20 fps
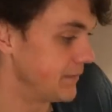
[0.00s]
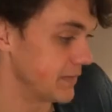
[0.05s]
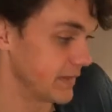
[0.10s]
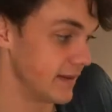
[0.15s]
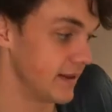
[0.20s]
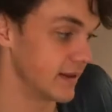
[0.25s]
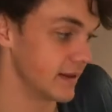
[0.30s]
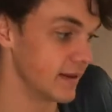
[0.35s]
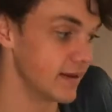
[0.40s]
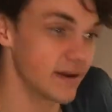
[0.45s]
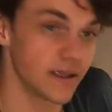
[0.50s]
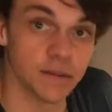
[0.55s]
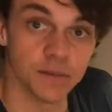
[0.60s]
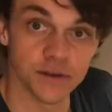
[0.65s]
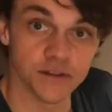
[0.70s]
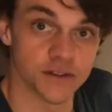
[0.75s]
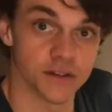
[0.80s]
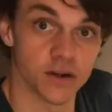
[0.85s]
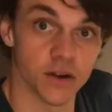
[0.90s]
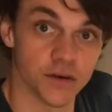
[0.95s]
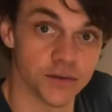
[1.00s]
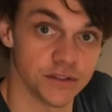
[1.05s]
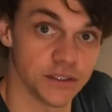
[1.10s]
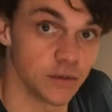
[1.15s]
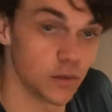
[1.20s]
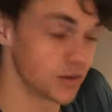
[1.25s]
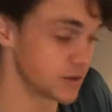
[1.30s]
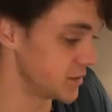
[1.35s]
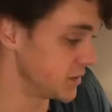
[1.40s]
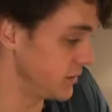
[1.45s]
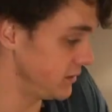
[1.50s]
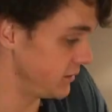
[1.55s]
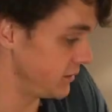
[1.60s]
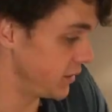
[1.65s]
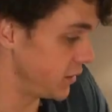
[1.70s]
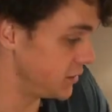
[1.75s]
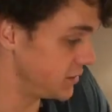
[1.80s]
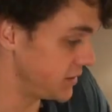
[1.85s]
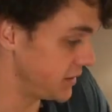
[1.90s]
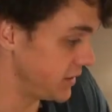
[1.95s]
Yeah, lucky Mr. Nosey wasn't
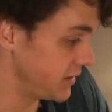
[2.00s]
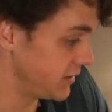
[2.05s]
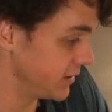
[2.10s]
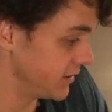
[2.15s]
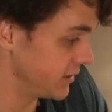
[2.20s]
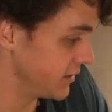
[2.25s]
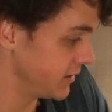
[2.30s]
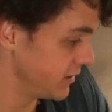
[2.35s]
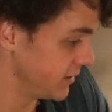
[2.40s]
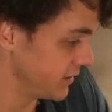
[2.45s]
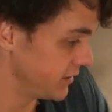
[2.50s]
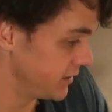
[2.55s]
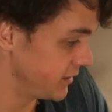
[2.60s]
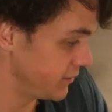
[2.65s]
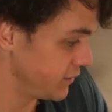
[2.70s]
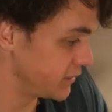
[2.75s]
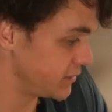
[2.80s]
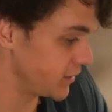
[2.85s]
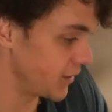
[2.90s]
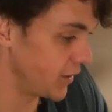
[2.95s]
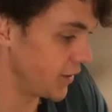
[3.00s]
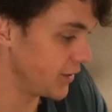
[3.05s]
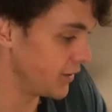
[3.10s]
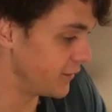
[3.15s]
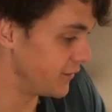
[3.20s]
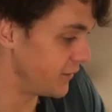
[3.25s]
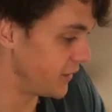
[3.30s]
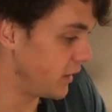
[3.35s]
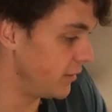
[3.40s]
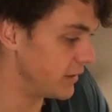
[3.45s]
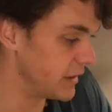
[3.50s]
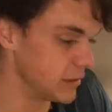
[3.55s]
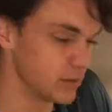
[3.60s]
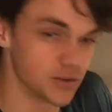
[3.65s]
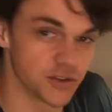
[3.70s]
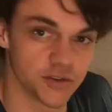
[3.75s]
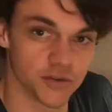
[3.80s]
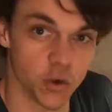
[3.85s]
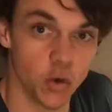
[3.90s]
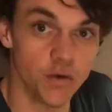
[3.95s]
nosy. Mr. Hurd the farmer, he
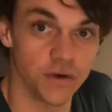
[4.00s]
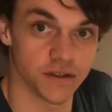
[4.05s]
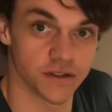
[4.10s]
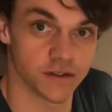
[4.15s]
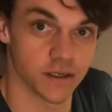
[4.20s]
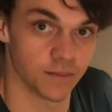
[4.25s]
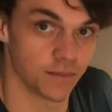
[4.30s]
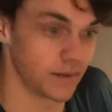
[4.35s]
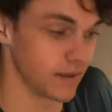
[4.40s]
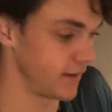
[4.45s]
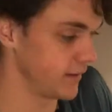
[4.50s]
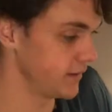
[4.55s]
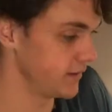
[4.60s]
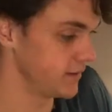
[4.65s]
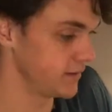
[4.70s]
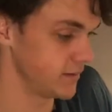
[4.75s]
was sawing something.